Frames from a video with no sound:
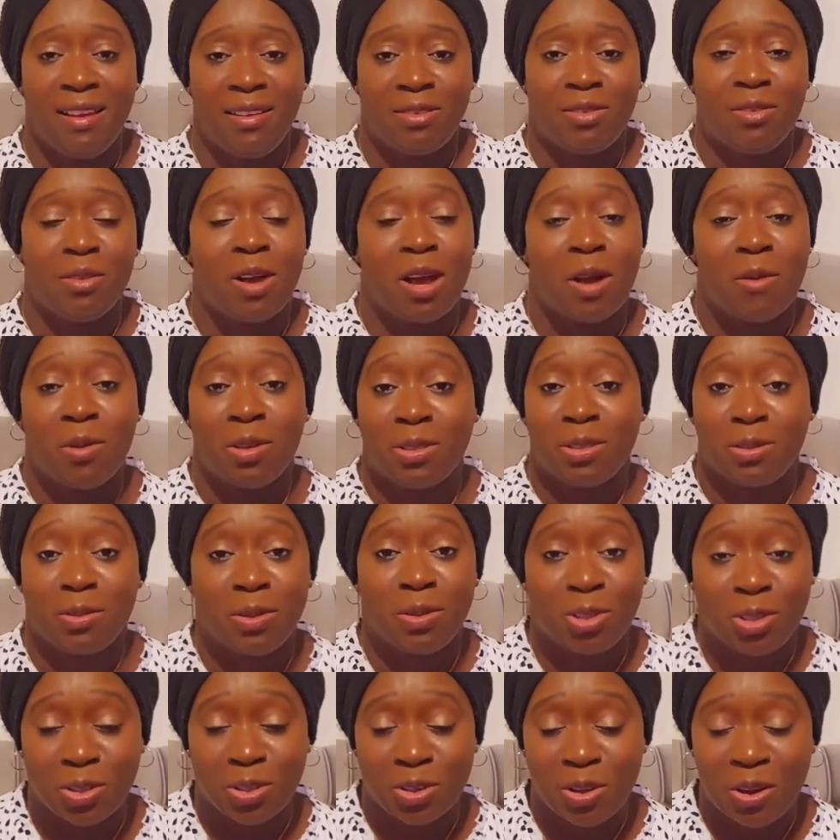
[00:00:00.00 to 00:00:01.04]
So I was
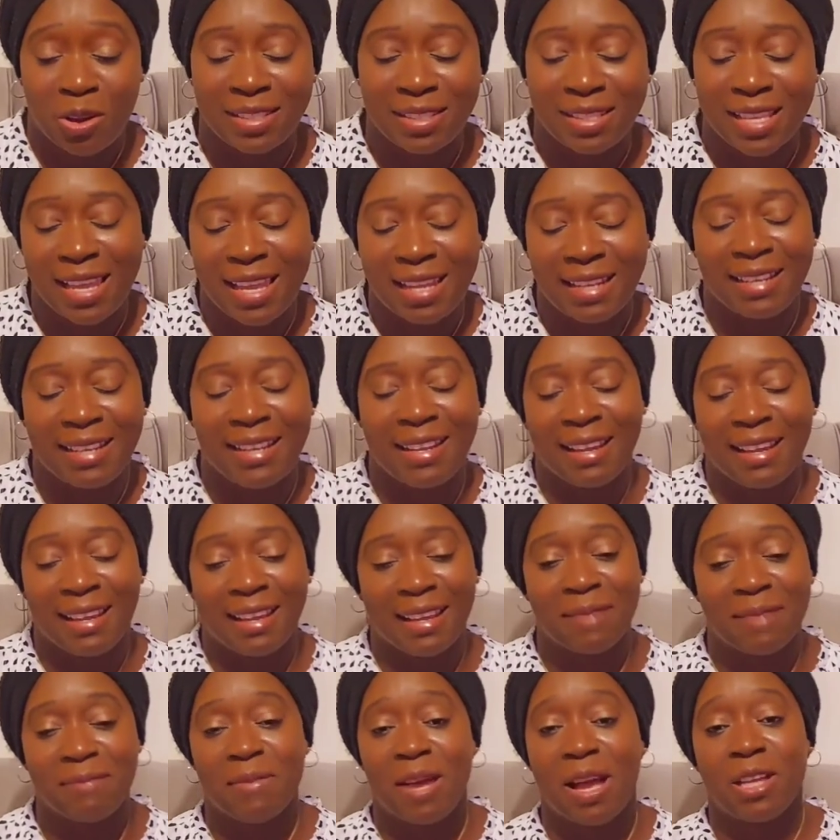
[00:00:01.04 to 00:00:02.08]
so shocked, and
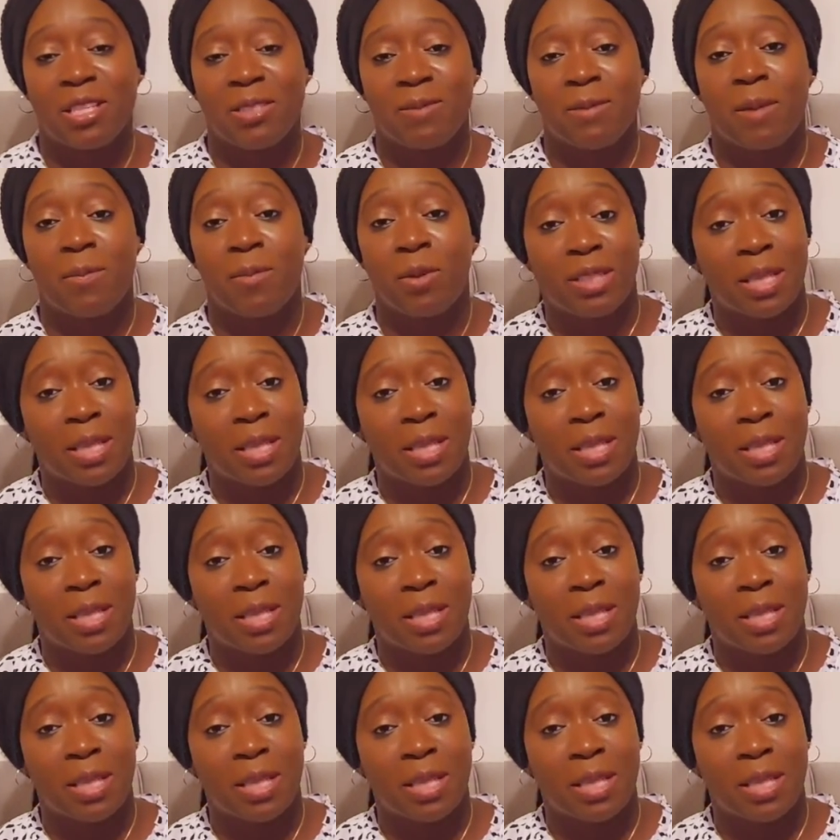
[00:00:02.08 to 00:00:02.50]
my husband